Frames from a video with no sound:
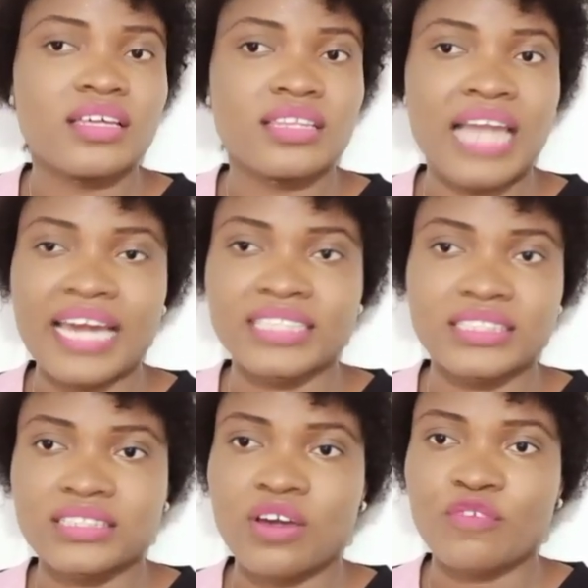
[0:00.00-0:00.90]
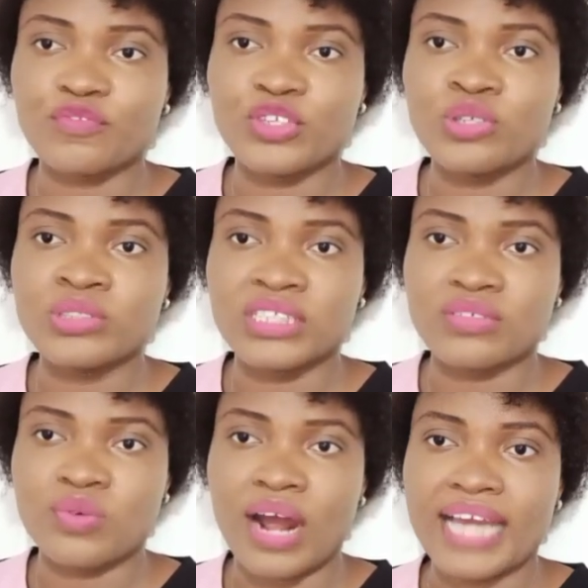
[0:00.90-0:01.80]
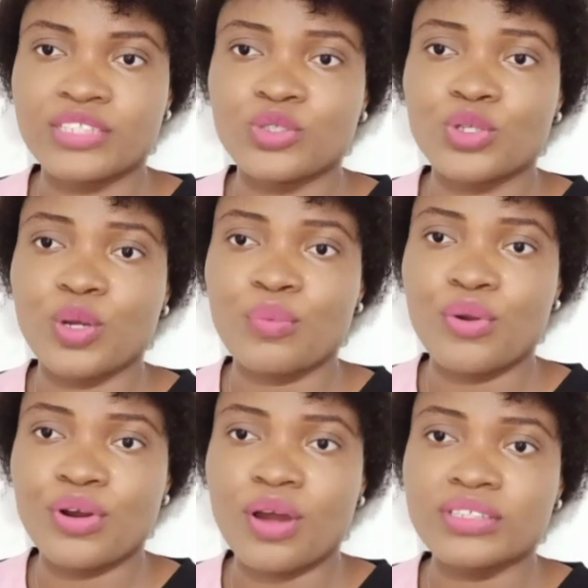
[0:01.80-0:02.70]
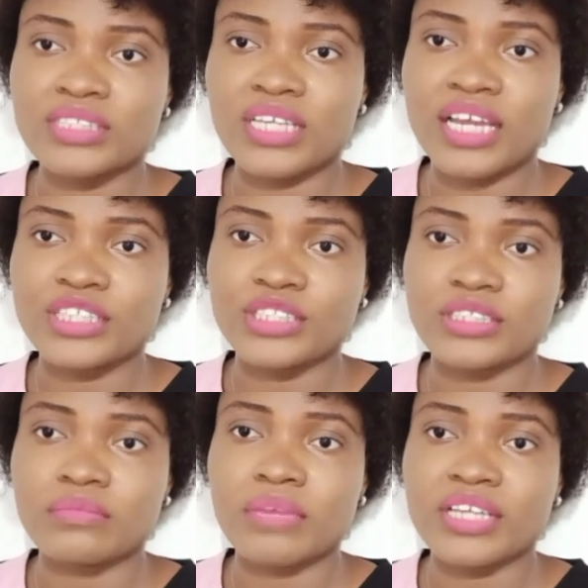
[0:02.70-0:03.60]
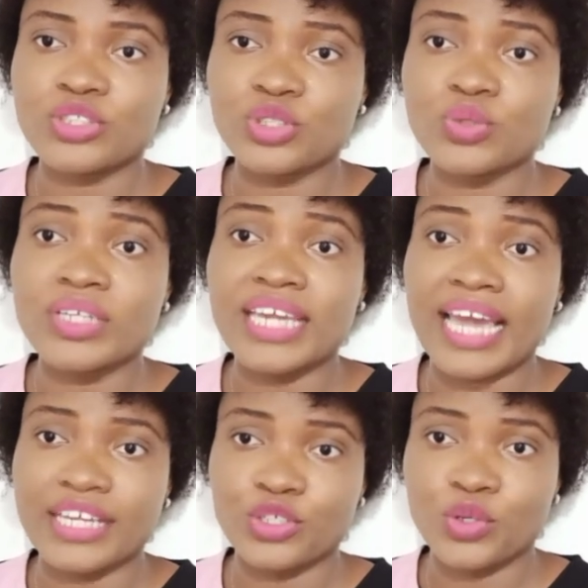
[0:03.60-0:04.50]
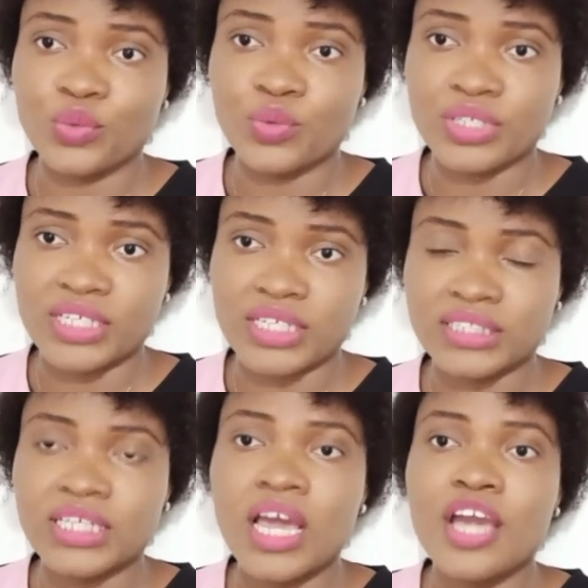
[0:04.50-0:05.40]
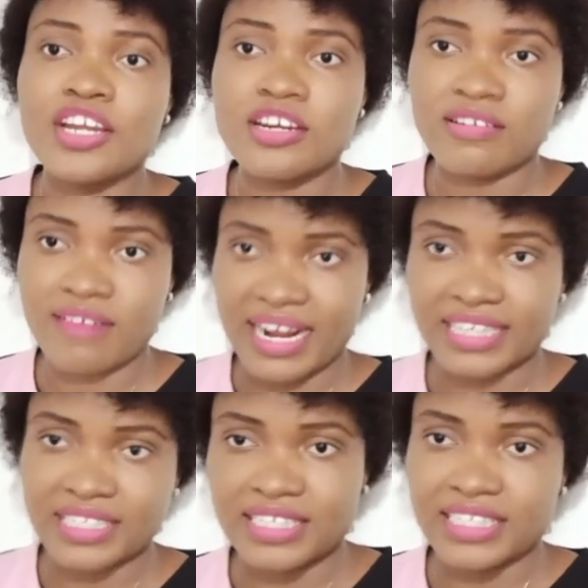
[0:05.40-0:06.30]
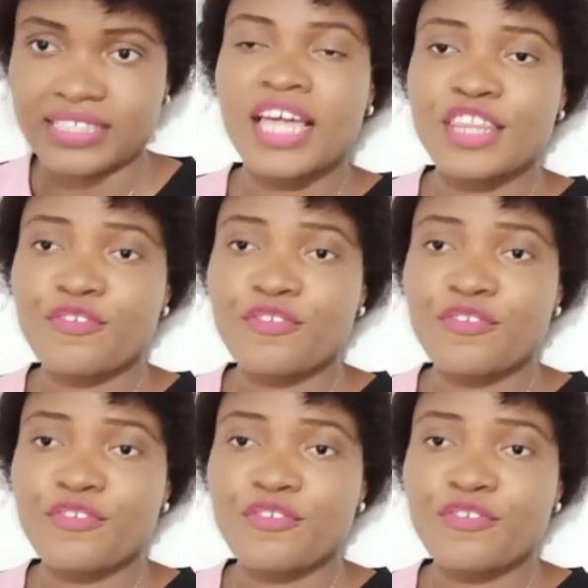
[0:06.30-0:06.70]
That is confusing, right? So your pronunciation makes you get your words correctly. The